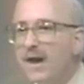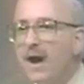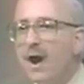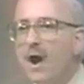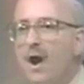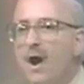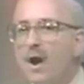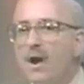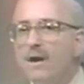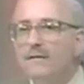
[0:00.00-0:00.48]

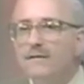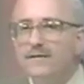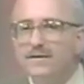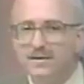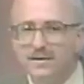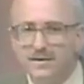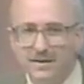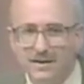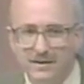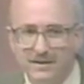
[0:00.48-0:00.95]

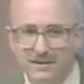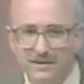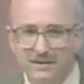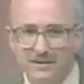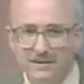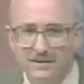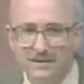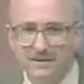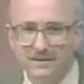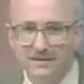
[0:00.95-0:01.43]
harvest it.
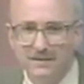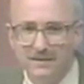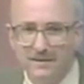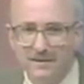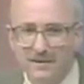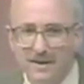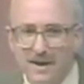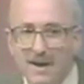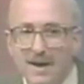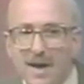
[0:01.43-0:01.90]

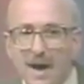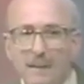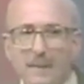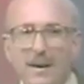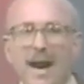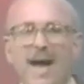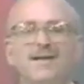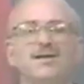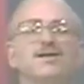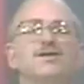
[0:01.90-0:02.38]
I mean,
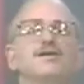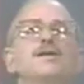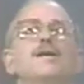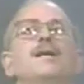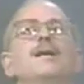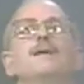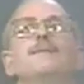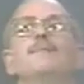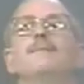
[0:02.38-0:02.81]
I sit in